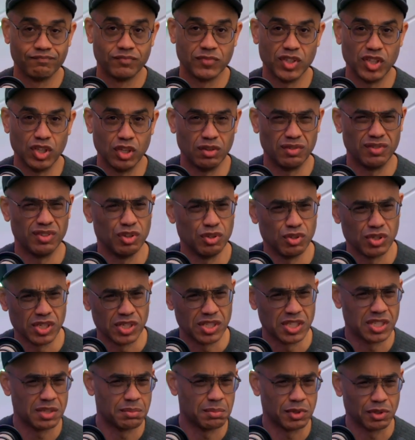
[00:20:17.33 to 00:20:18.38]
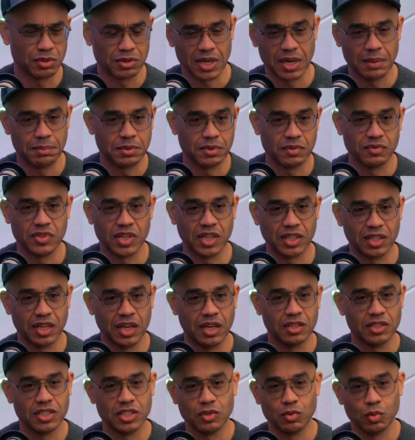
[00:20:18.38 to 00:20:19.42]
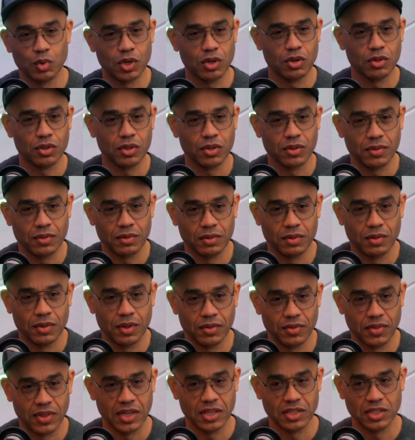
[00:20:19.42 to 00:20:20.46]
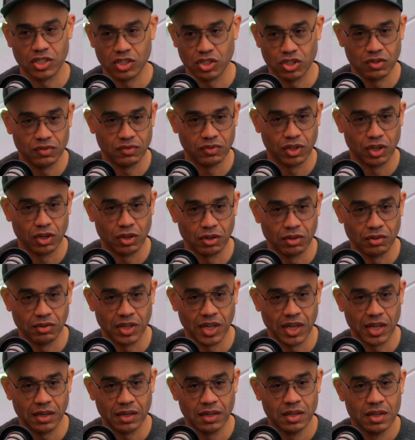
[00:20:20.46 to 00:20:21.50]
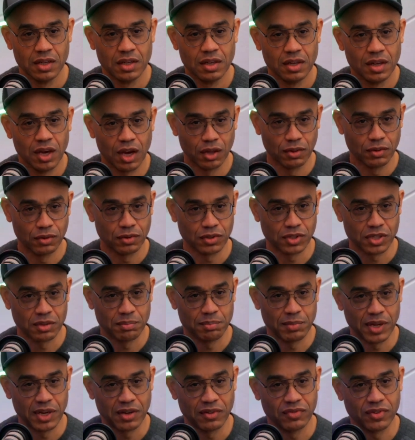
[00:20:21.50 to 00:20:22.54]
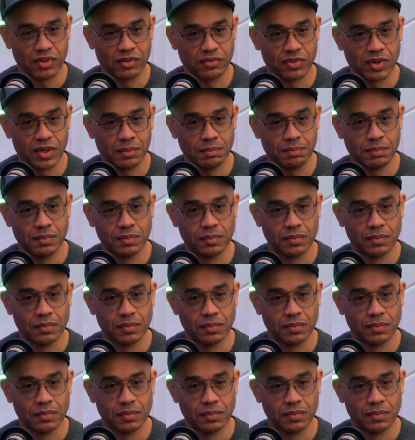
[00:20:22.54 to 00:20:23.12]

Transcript: using similar types of technologies? What are the things that you've learned that others can benefit from?